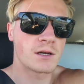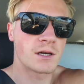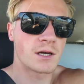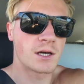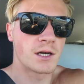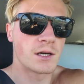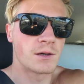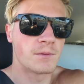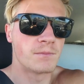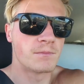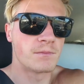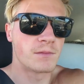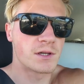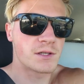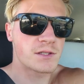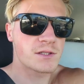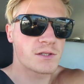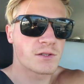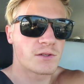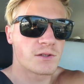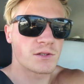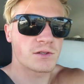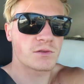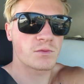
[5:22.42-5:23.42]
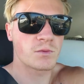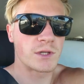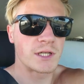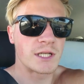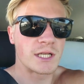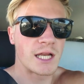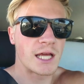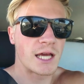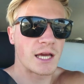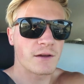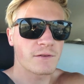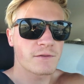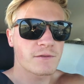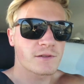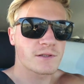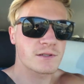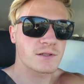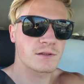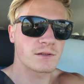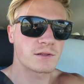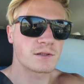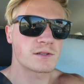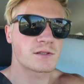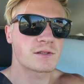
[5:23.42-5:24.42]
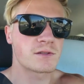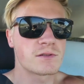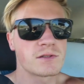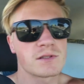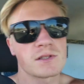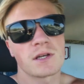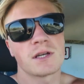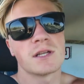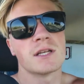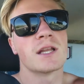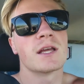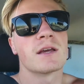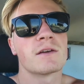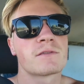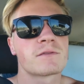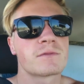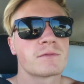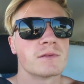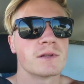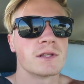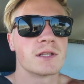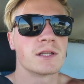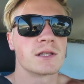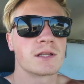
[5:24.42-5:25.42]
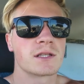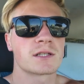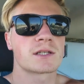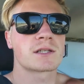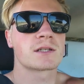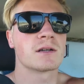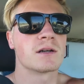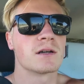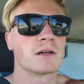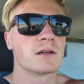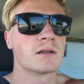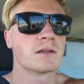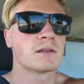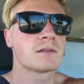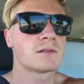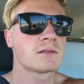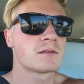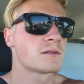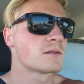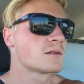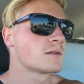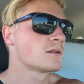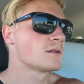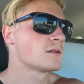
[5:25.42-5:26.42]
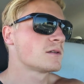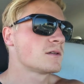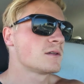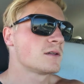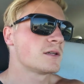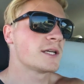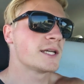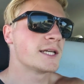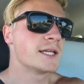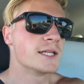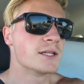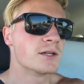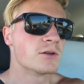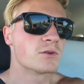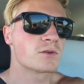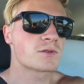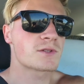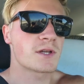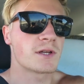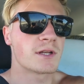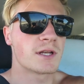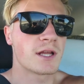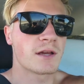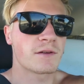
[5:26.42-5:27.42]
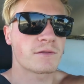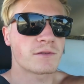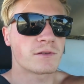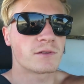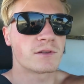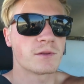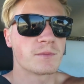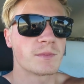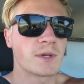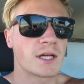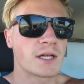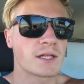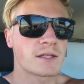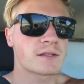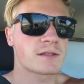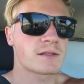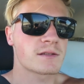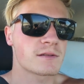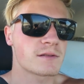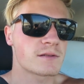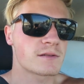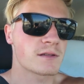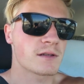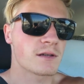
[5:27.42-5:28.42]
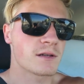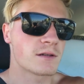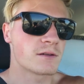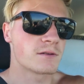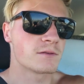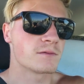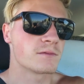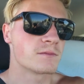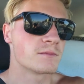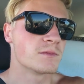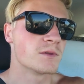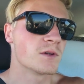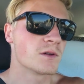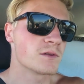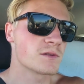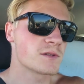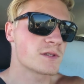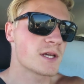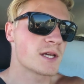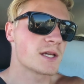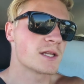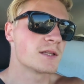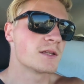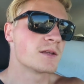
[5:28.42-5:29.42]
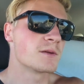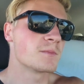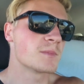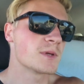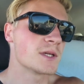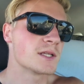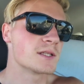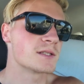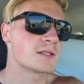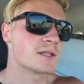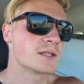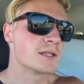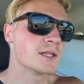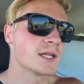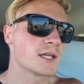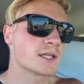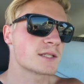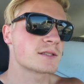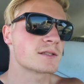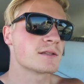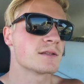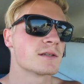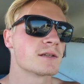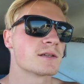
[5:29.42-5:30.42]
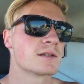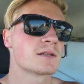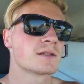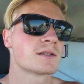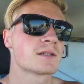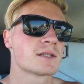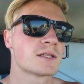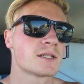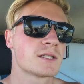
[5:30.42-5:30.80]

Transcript: as soon as I left in the car, he also left on the bus. So I'm not saying that Peter nicked the